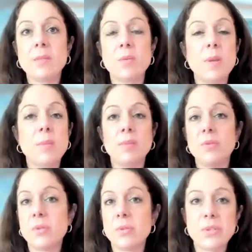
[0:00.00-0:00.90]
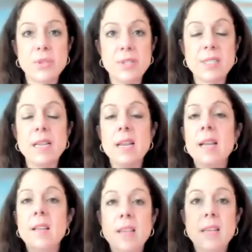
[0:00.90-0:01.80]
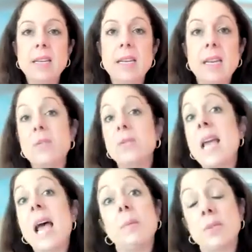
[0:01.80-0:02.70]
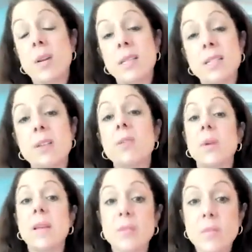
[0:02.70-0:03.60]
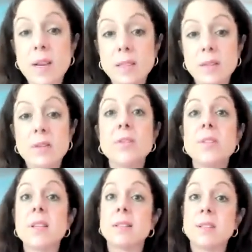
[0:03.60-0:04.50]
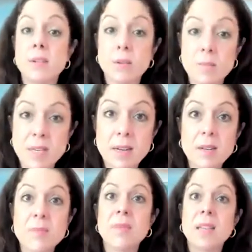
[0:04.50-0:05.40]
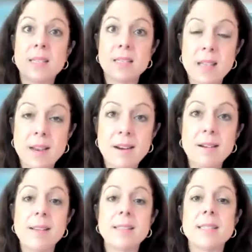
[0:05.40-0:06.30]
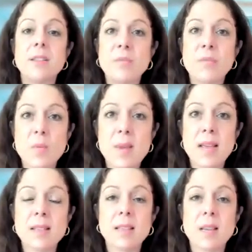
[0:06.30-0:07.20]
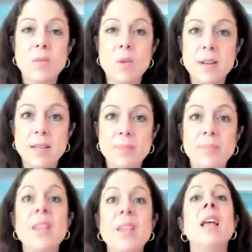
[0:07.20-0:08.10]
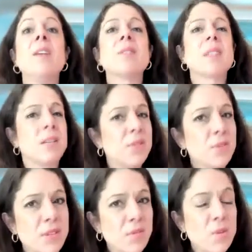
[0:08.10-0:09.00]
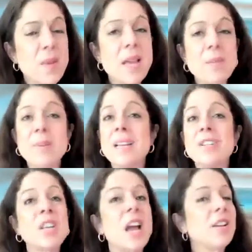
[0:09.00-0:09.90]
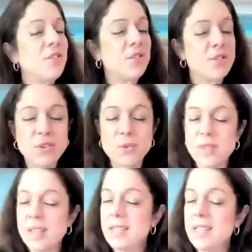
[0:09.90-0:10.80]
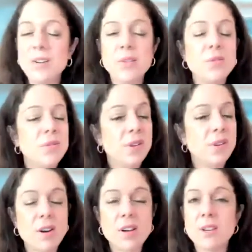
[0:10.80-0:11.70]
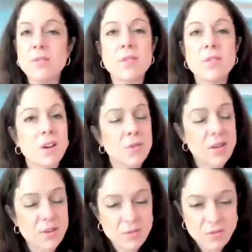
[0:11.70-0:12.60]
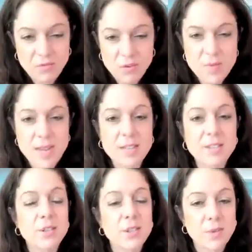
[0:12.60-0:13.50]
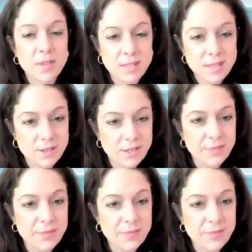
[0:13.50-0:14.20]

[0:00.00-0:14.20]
where people do searches, they needed those abstracts there, and we have to write those. And so I'm telling them it's there, it's in the format that they wanted. It's kind of a strange format, but I just do what they tell you. Do not argue, do not create your own format, just do what they tell you.